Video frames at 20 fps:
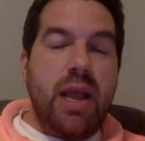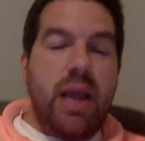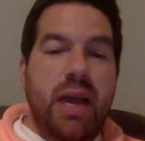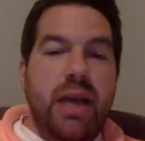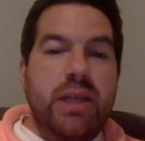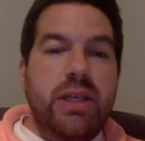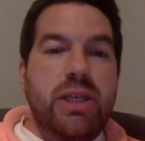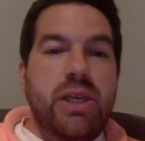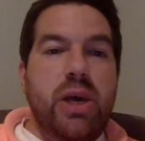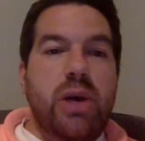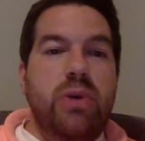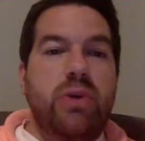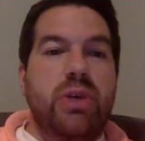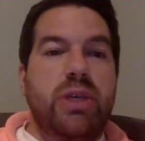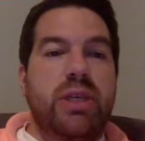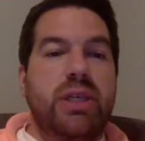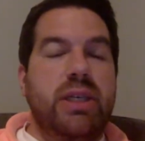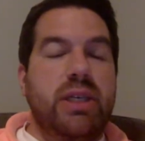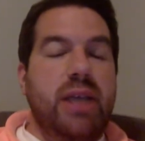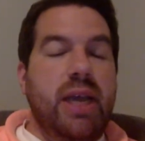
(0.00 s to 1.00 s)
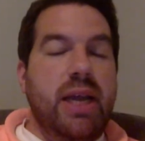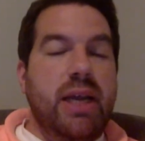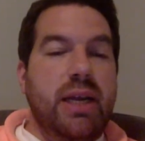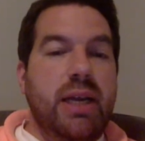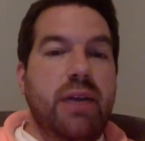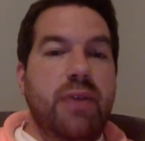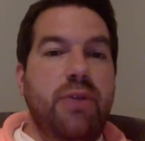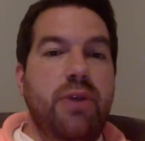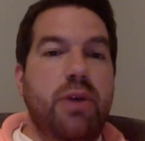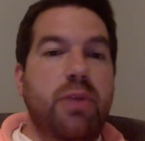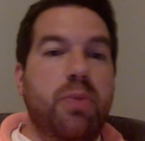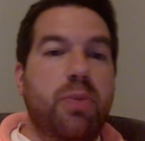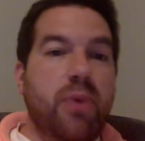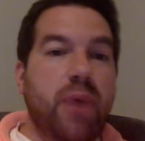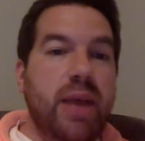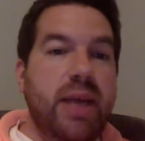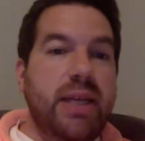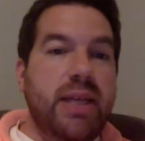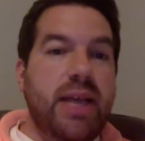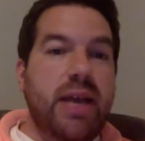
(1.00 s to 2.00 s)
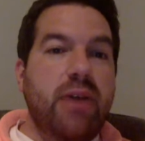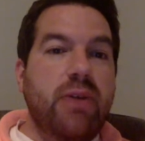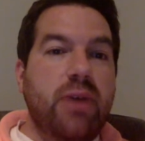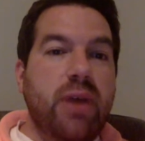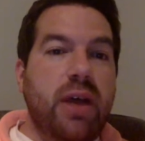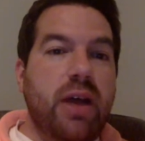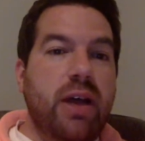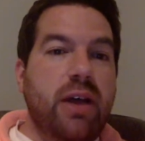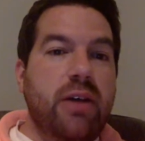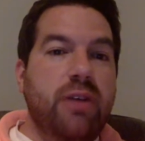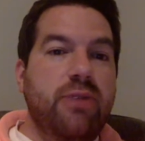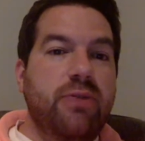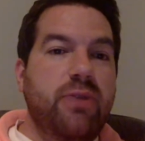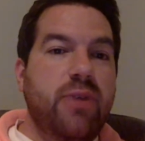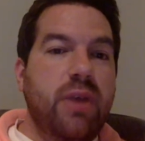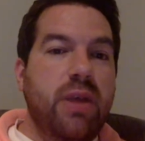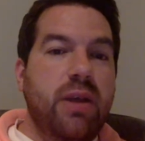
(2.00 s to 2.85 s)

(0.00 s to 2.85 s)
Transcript: And so just to kind of give you a breakdown of